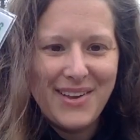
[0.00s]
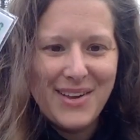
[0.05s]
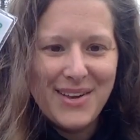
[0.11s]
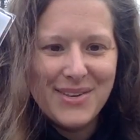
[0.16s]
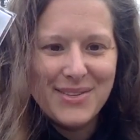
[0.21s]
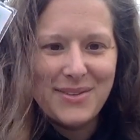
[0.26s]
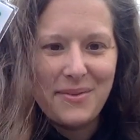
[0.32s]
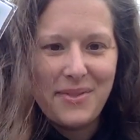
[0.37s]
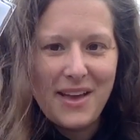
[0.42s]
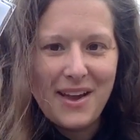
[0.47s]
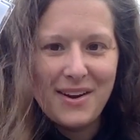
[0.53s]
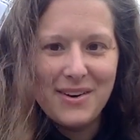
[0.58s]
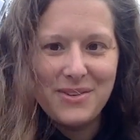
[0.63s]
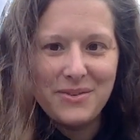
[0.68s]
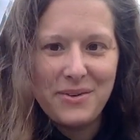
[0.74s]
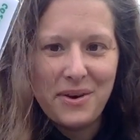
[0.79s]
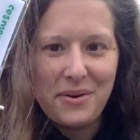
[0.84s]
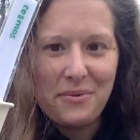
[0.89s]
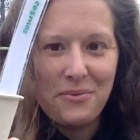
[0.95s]
So they are
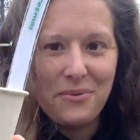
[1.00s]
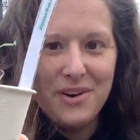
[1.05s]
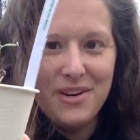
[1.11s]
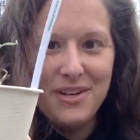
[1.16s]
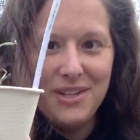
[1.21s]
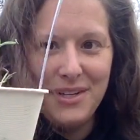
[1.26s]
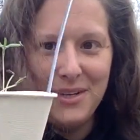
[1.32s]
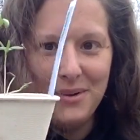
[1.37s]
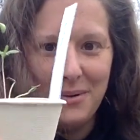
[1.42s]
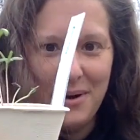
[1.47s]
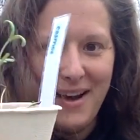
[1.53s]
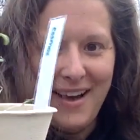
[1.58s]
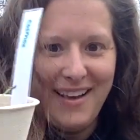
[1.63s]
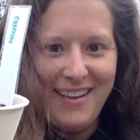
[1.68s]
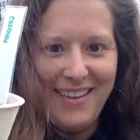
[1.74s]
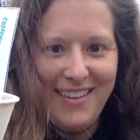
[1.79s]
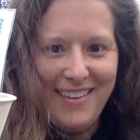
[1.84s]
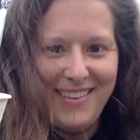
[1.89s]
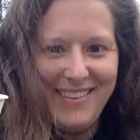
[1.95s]
doing really
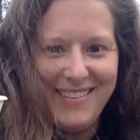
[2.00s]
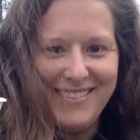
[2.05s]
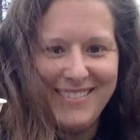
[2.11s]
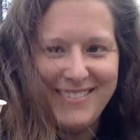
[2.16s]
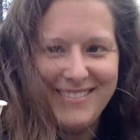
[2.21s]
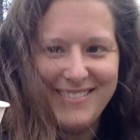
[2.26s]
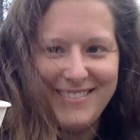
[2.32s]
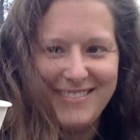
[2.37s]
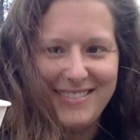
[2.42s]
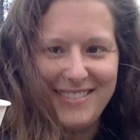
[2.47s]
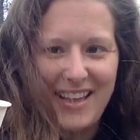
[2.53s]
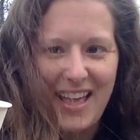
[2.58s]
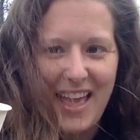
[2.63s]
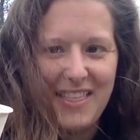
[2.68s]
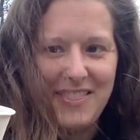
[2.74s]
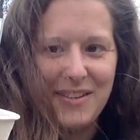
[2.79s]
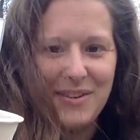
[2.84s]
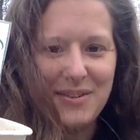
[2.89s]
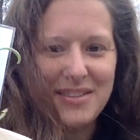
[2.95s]
well.
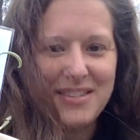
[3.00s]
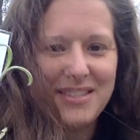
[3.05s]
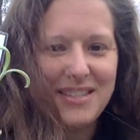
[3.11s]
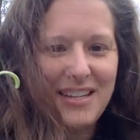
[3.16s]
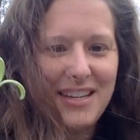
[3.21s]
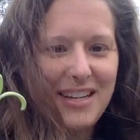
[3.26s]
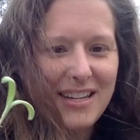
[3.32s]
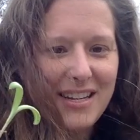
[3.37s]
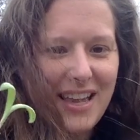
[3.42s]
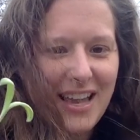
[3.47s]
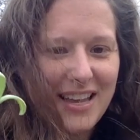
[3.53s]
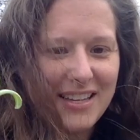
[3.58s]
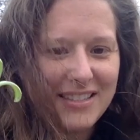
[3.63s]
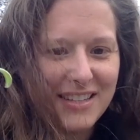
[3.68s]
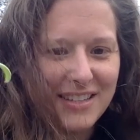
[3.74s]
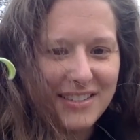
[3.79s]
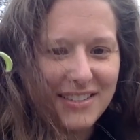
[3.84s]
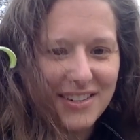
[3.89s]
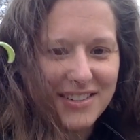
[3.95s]
And those seed
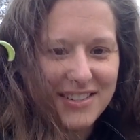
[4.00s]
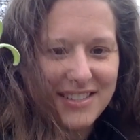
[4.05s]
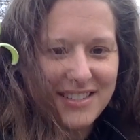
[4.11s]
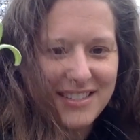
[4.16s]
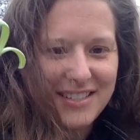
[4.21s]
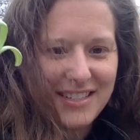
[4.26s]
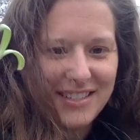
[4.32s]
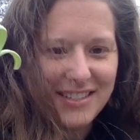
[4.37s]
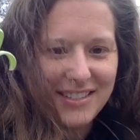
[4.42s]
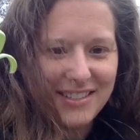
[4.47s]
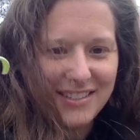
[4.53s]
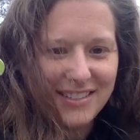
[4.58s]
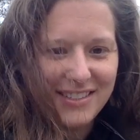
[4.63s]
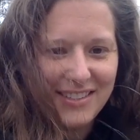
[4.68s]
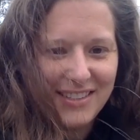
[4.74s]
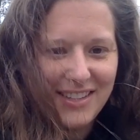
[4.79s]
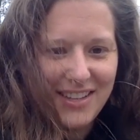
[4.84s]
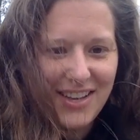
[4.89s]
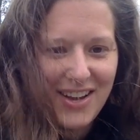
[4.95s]
casings are
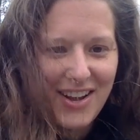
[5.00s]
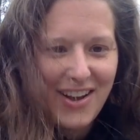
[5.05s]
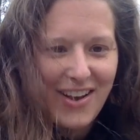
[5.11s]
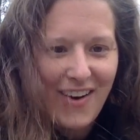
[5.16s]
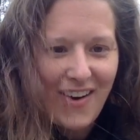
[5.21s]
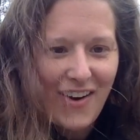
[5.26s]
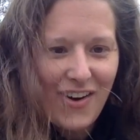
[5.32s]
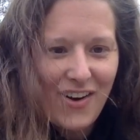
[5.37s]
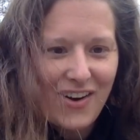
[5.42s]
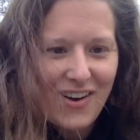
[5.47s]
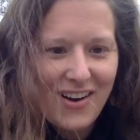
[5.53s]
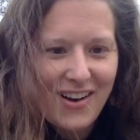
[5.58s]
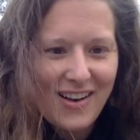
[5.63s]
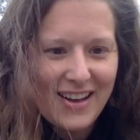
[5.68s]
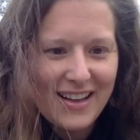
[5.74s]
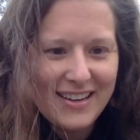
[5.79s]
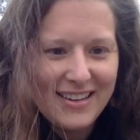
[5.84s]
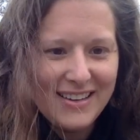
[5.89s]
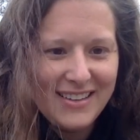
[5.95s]
still
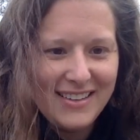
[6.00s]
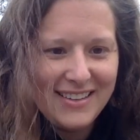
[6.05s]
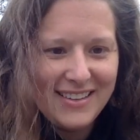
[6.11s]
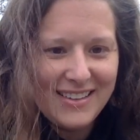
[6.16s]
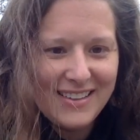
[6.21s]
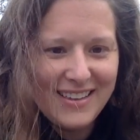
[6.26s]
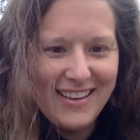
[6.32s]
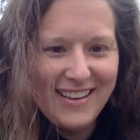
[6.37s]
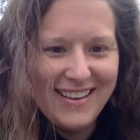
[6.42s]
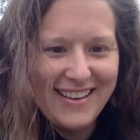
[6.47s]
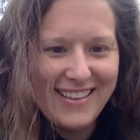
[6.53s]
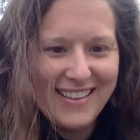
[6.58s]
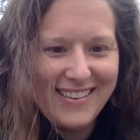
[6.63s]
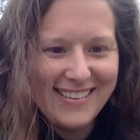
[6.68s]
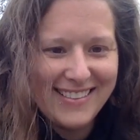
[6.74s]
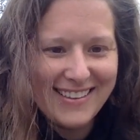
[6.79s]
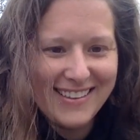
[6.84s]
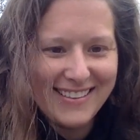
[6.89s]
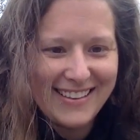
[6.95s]
on
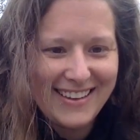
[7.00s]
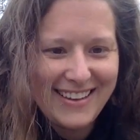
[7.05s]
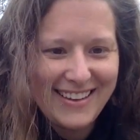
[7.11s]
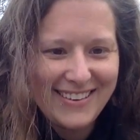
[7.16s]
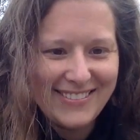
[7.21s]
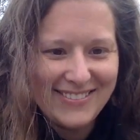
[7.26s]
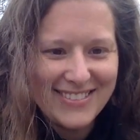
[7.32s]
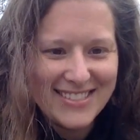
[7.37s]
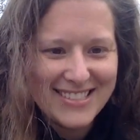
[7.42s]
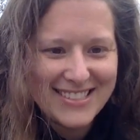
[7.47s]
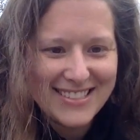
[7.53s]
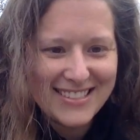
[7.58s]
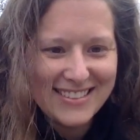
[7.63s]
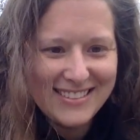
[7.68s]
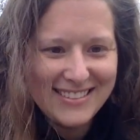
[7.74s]
the leaves.